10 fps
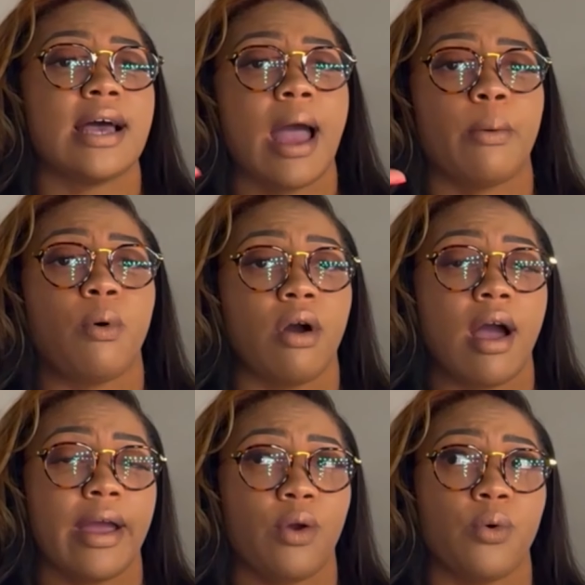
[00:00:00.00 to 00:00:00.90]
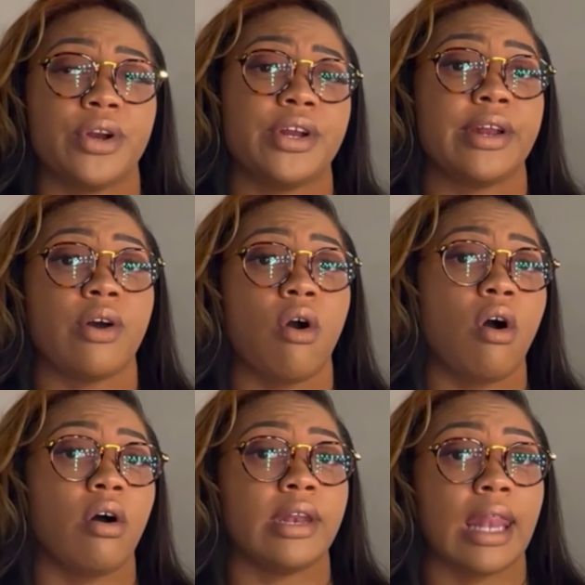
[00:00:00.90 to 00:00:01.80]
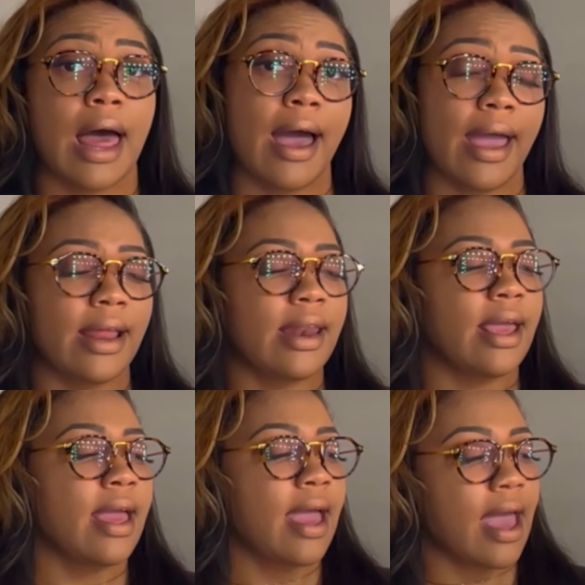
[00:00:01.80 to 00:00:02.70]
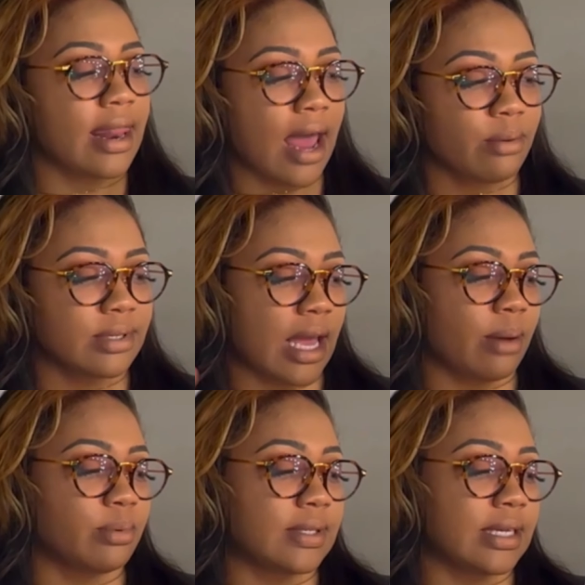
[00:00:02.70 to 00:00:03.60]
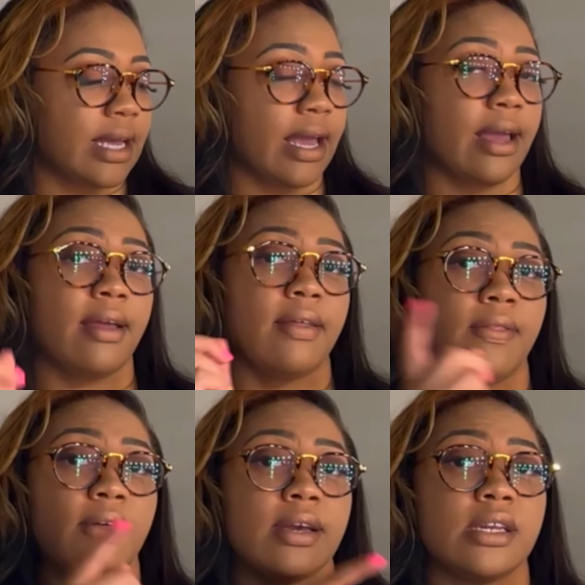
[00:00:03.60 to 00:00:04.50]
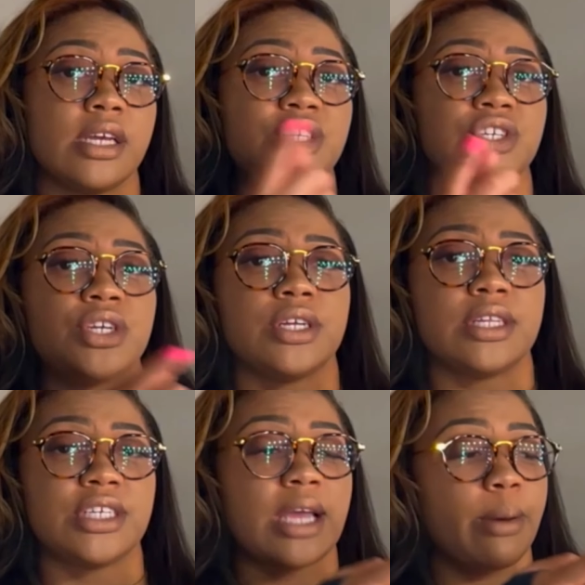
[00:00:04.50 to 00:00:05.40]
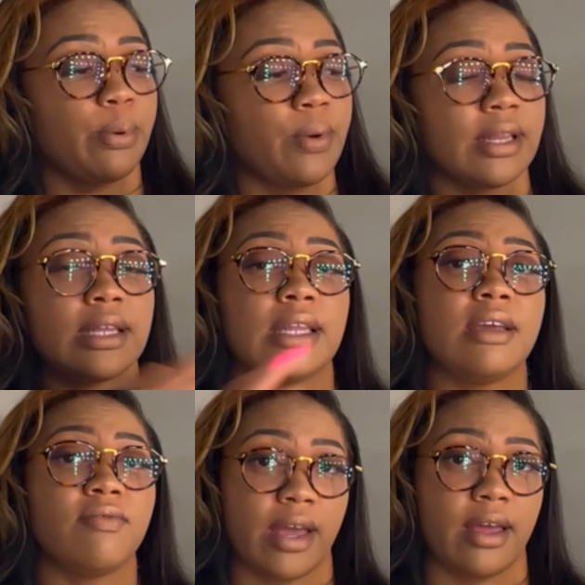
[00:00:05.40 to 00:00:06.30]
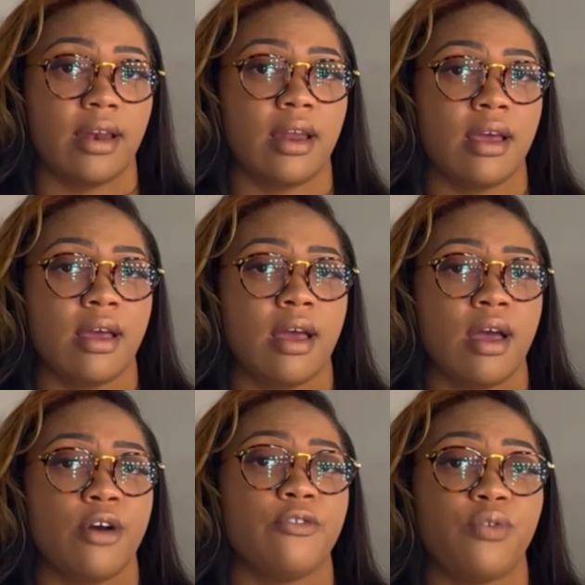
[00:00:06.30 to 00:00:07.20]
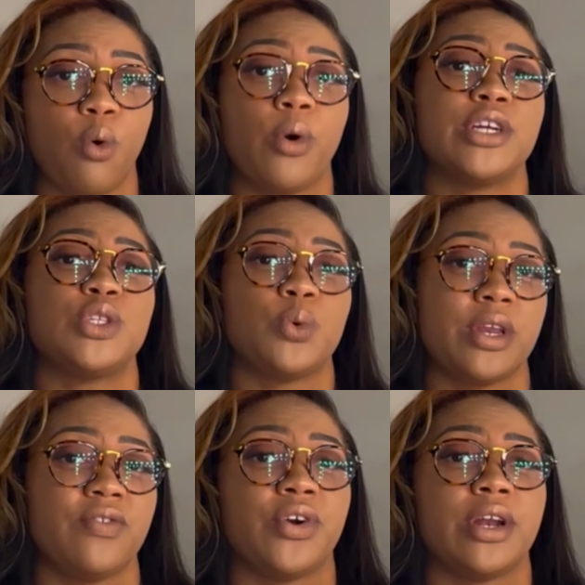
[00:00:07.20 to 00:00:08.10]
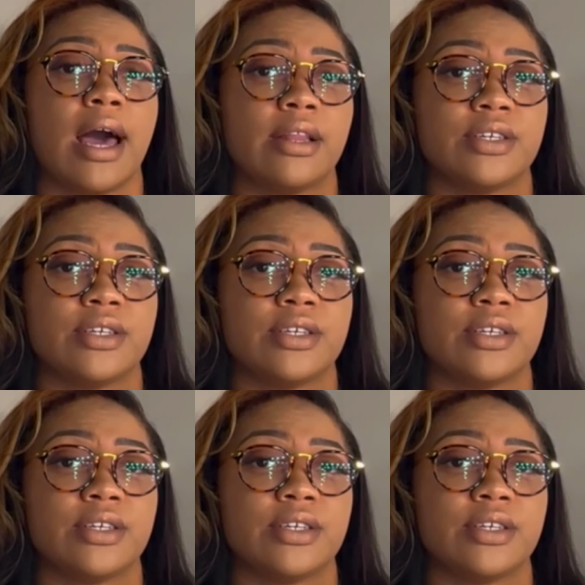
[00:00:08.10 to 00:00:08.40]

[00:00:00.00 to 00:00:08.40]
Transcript: I ordered it online, and I was able to get the conditioner, the shampoo, and the leave-in for $24.